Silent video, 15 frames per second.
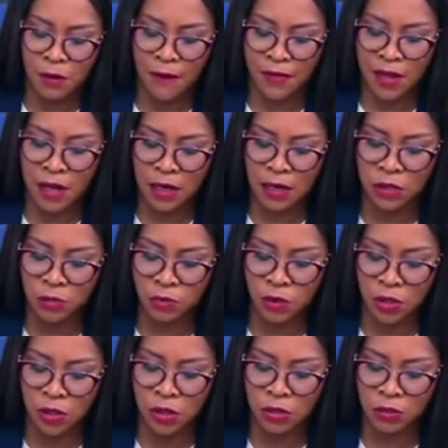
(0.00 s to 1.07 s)
I think it is
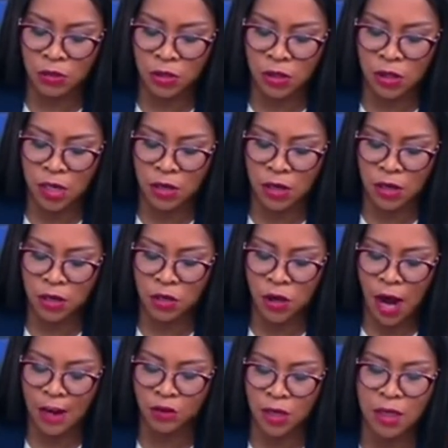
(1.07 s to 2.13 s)
just under
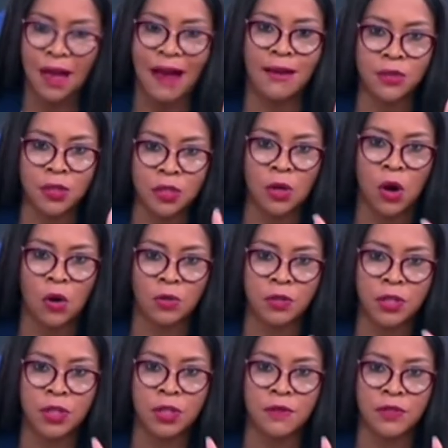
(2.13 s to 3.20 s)
200,000
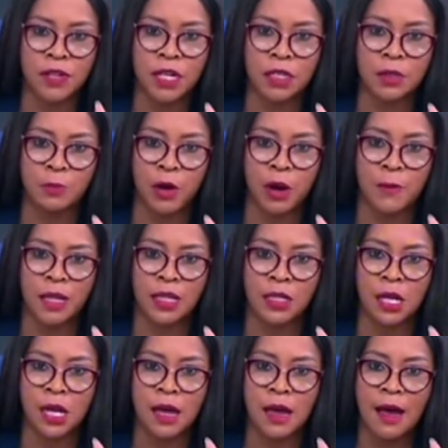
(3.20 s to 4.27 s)
holders of these permits,